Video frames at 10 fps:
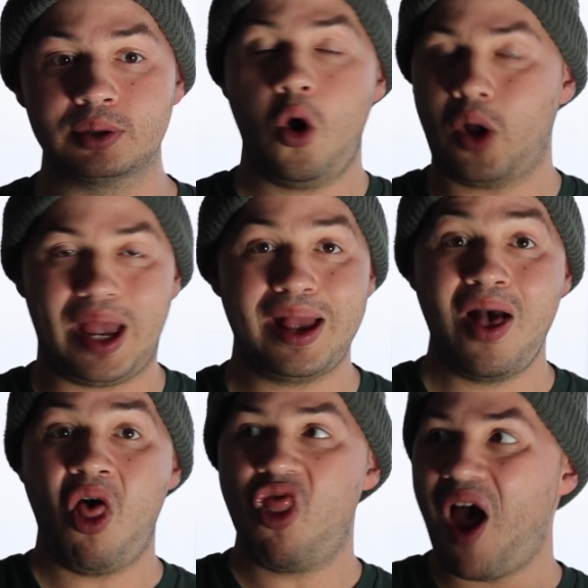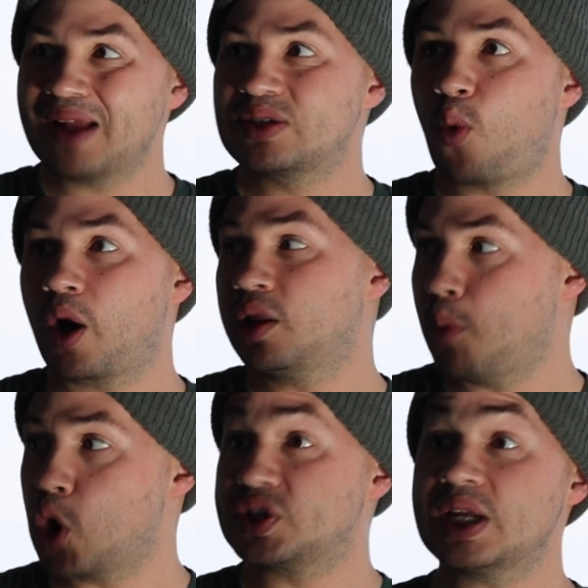Okay, that's one of the
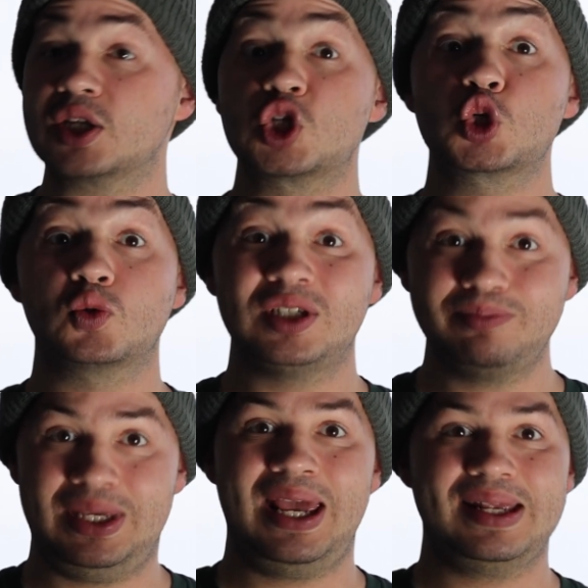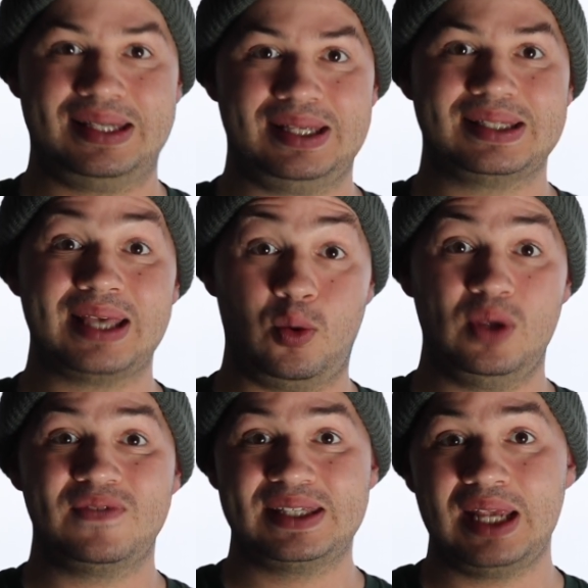most extreme cases that
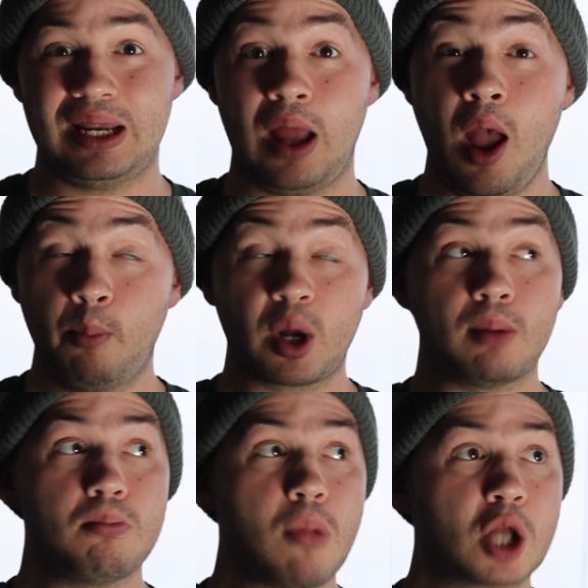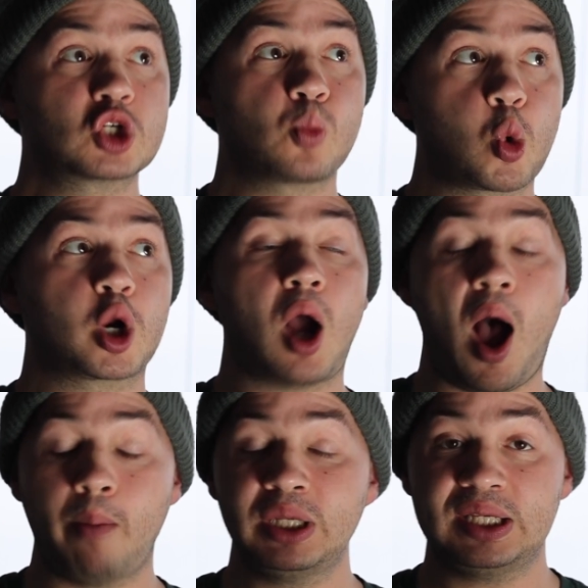we've seen, but a much more
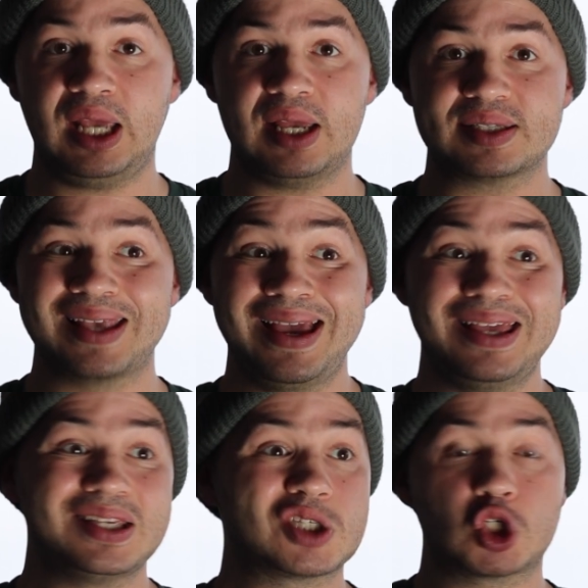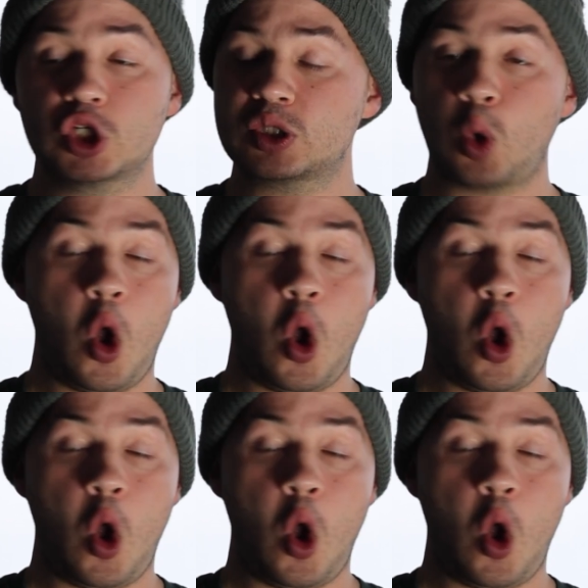common case is just